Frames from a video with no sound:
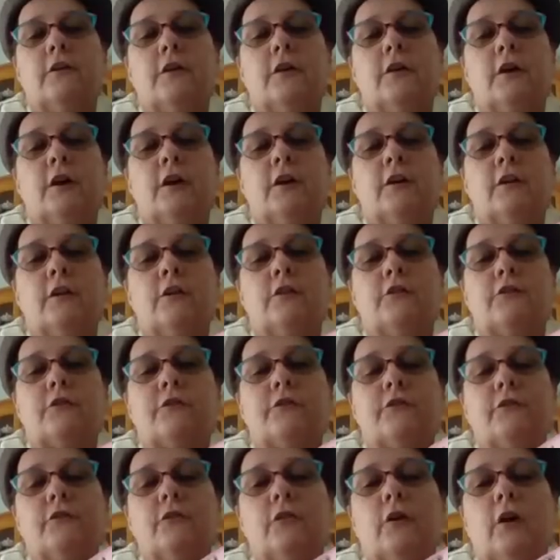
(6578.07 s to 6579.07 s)
again,
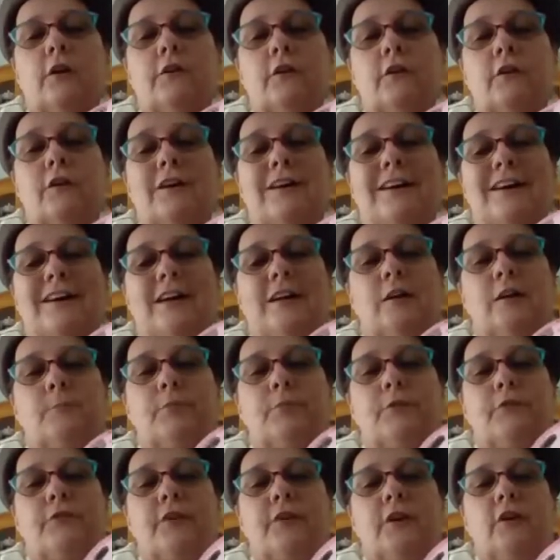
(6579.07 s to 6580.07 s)
it's not in a hundred
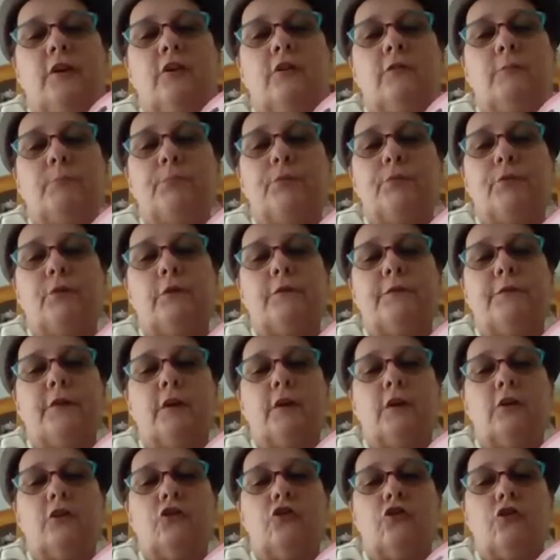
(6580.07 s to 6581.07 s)
percent
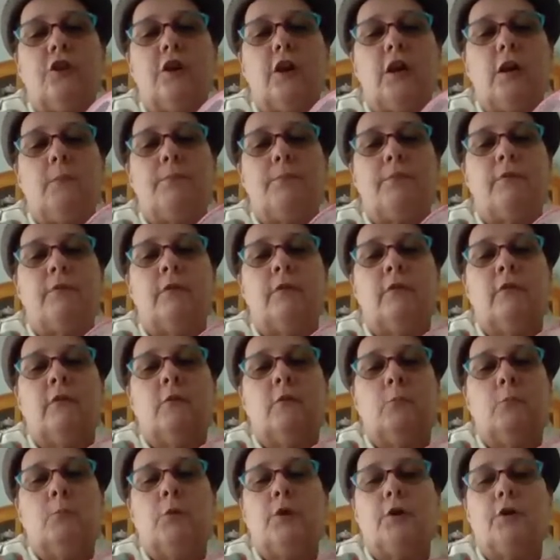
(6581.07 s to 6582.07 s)
perfect shape,
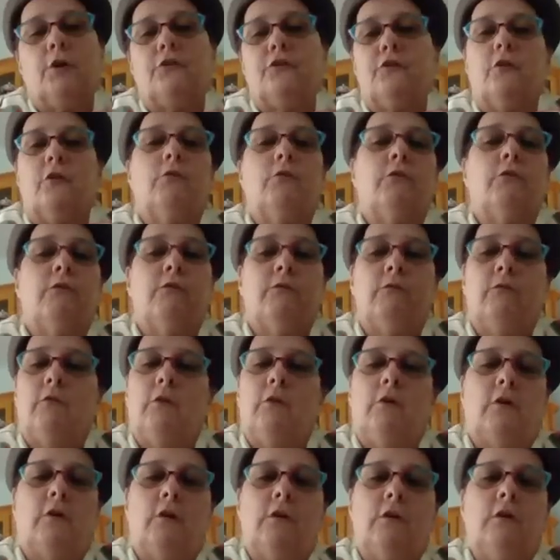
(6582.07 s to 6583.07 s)
but it's a
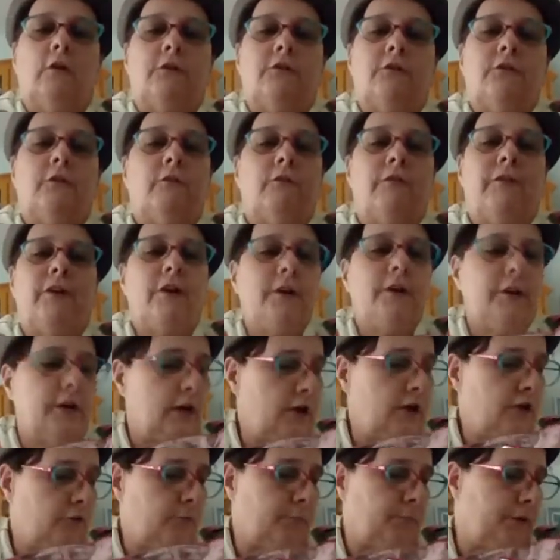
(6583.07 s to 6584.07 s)
it's a very nice